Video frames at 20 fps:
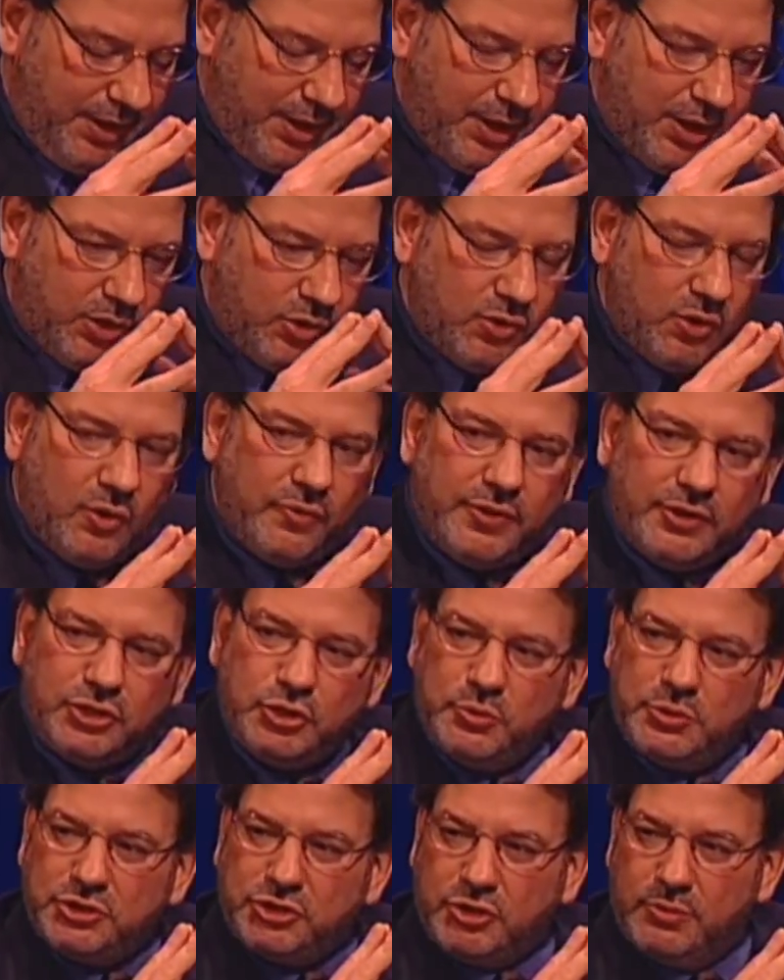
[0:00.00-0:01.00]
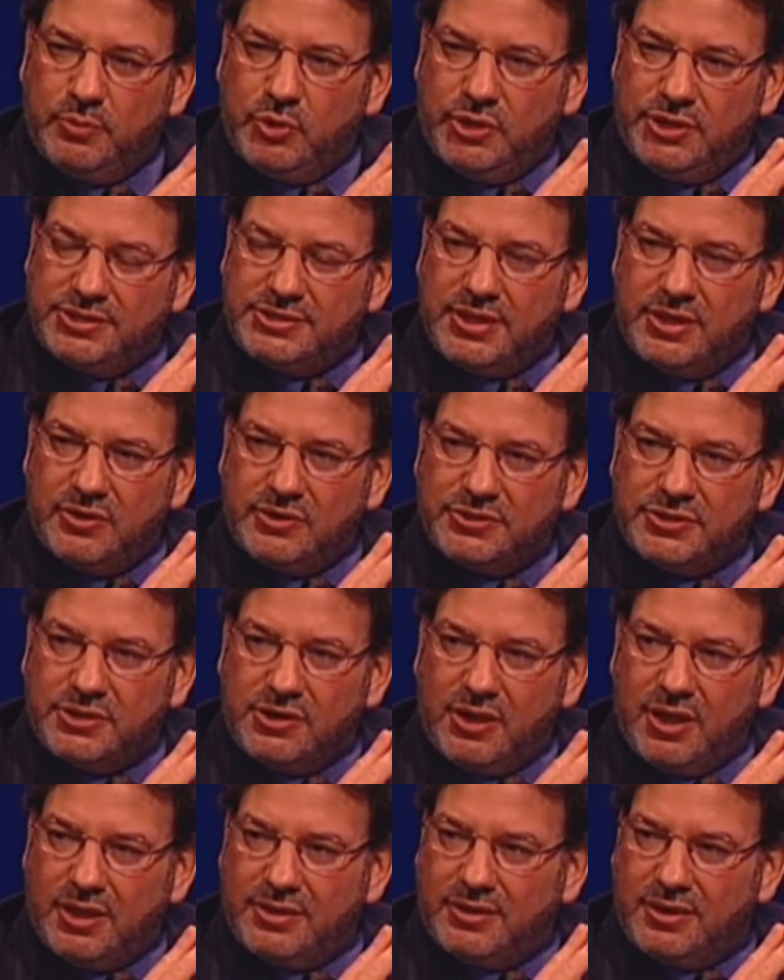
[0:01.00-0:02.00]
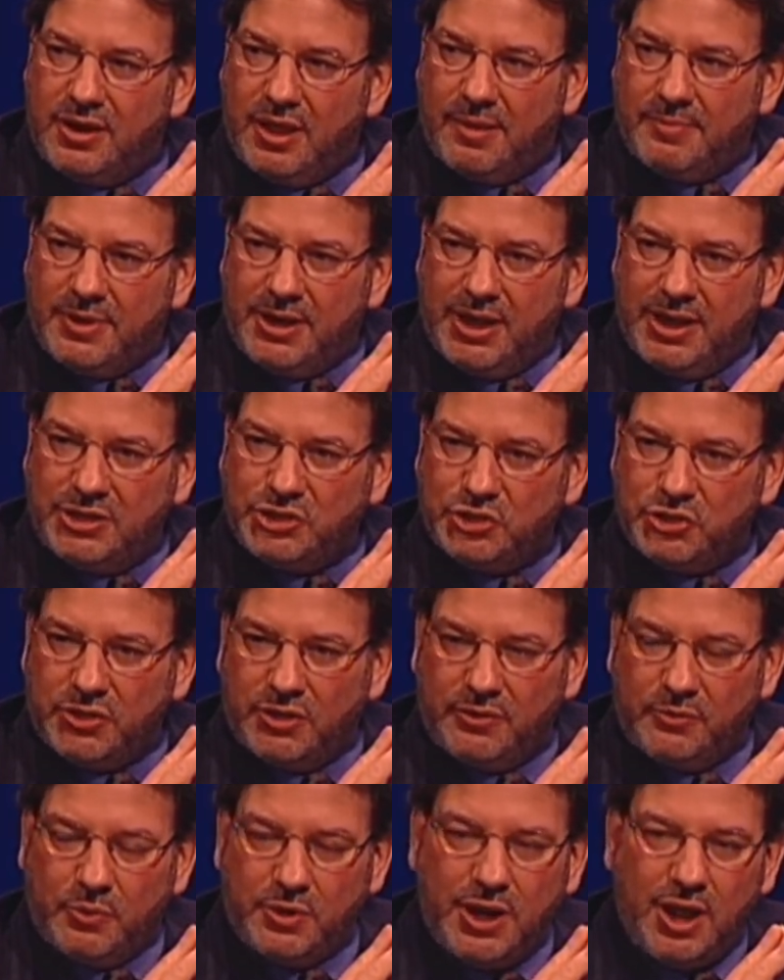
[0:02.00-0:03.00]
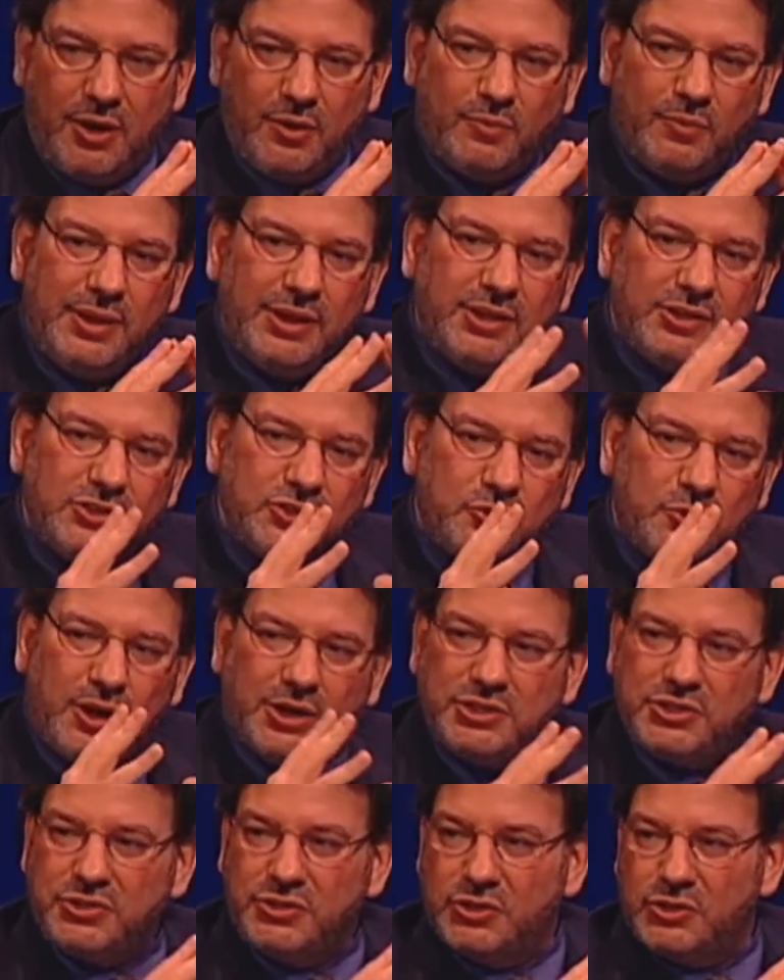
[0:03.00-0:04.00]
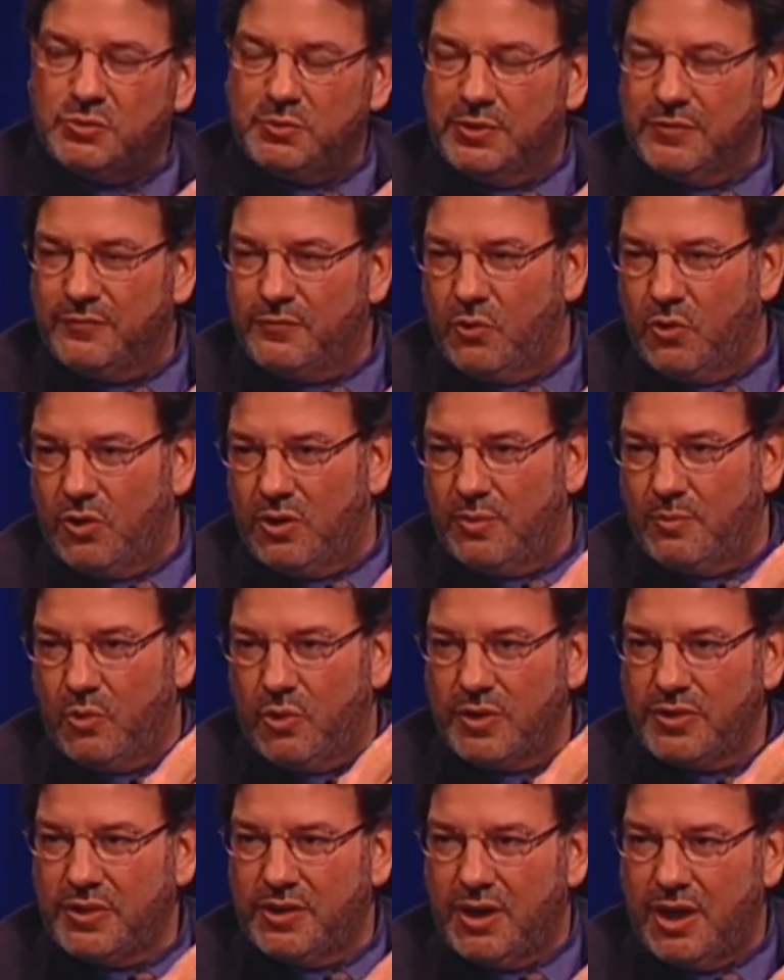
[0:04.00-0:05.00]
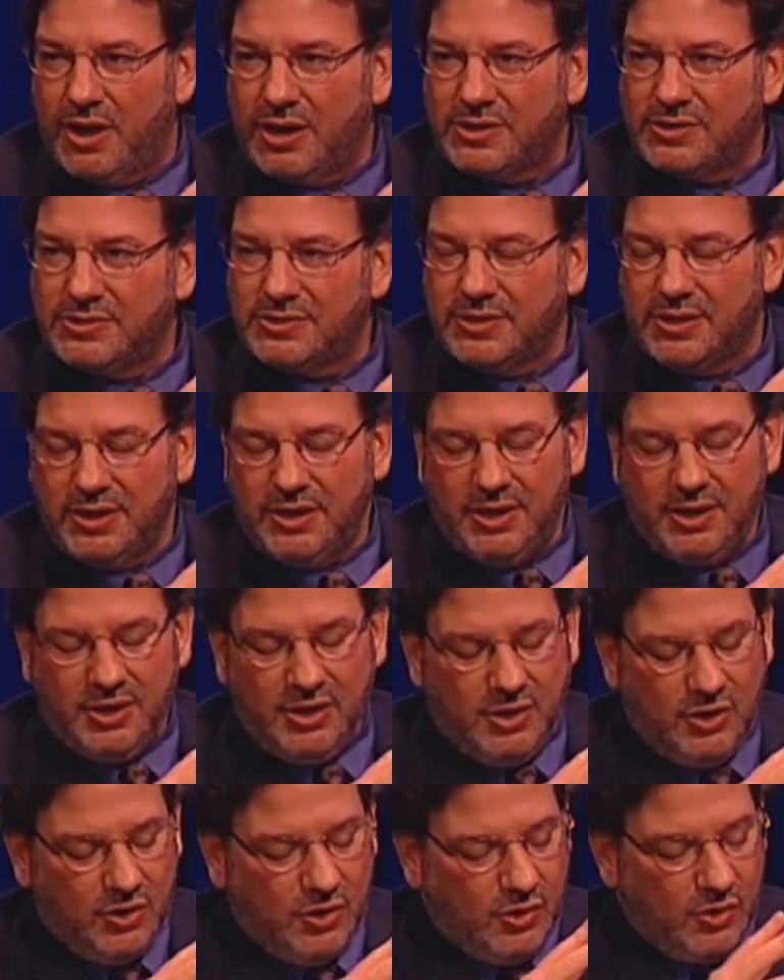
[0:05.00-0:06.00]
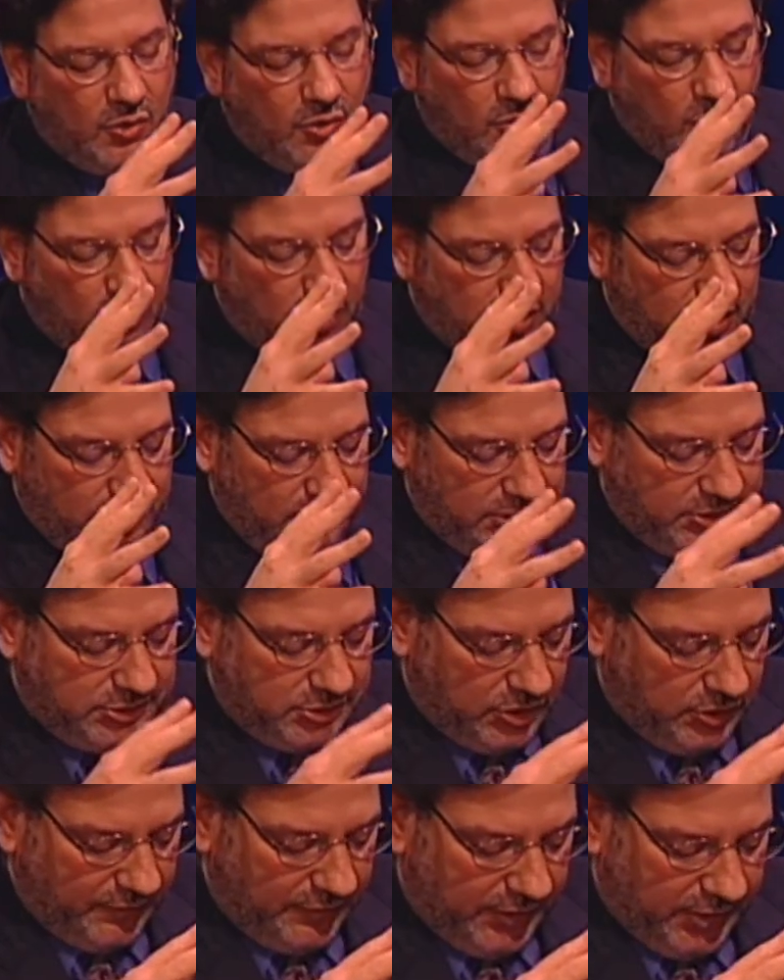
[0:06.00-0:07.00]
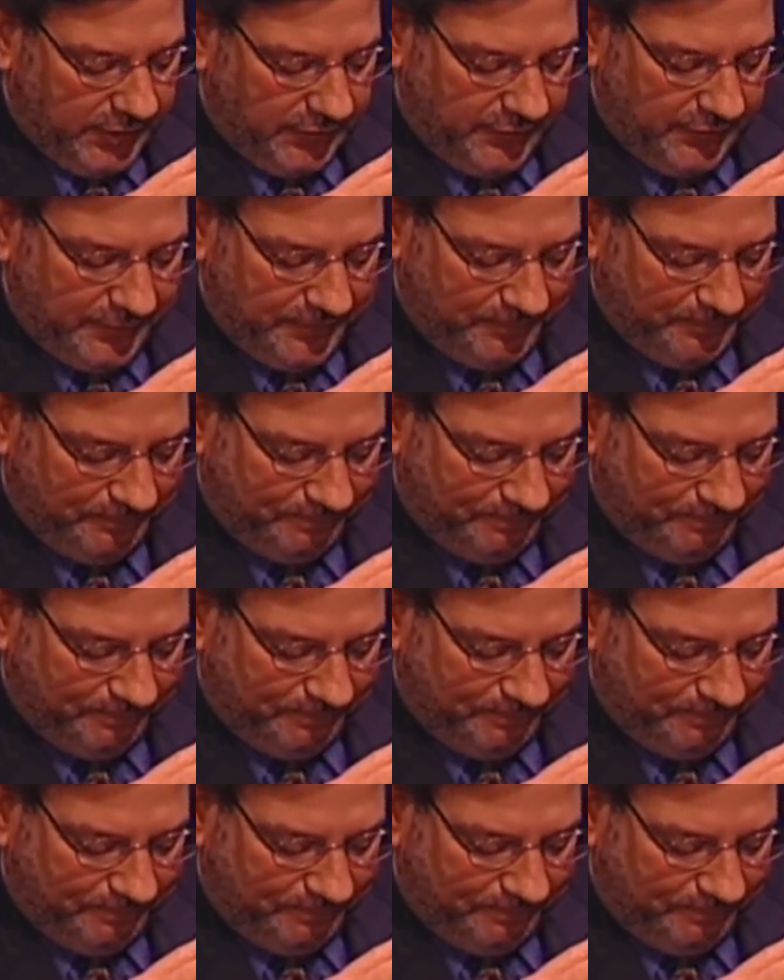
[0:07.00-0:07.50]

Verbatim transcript: You know, the Jewish community centers are non-denominational. We're not Reconstructionist, Reform, Orthodox, or conservative.